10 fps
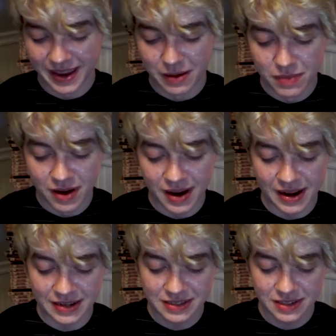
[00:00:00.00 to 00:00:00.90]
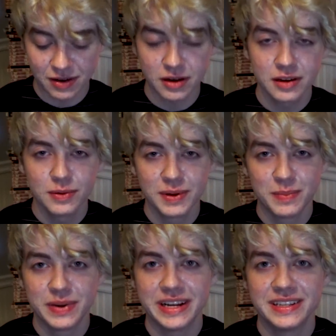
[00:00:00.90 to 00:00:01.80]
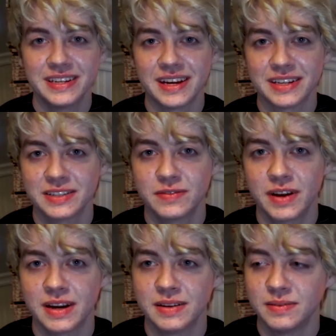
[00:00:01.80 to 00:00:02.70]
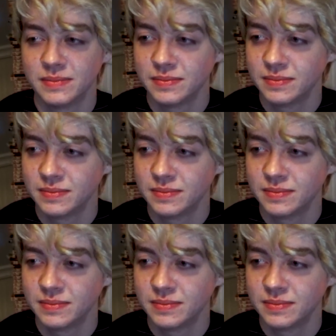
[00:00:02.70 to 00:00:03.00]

Emma asks, are you a BTS fan?